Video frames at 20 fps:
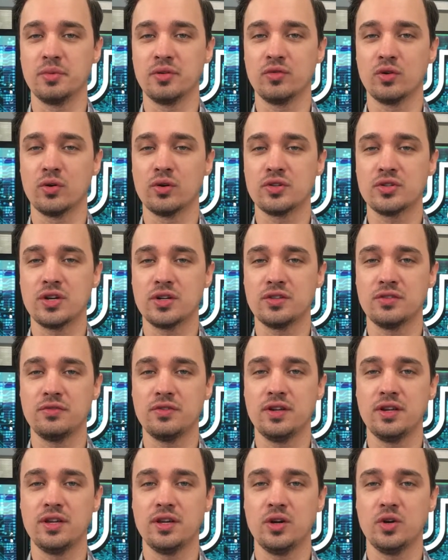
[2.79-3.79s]
Before we start the
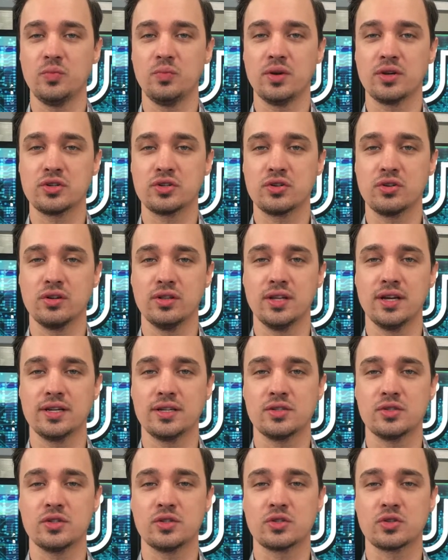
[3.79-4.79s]
video, make sure to like
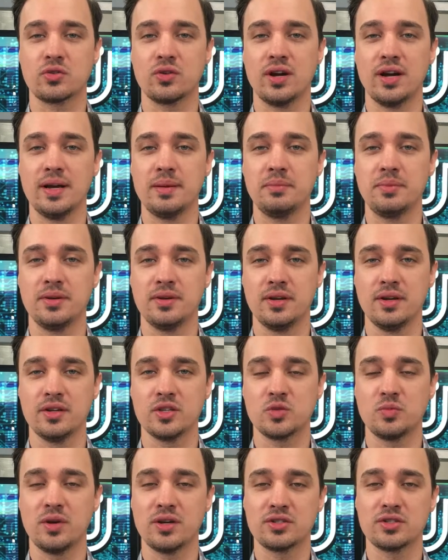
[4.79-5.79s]
and subscribe.
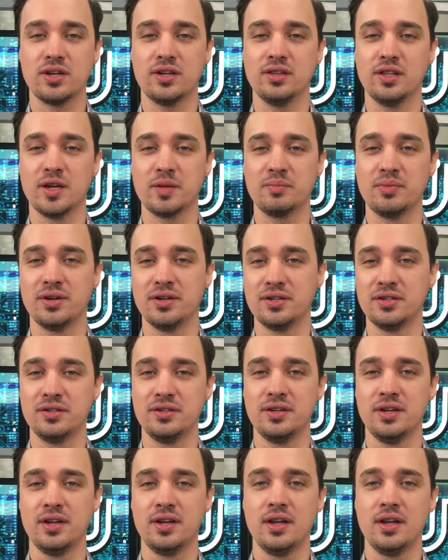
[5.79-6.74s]
Smash that like button.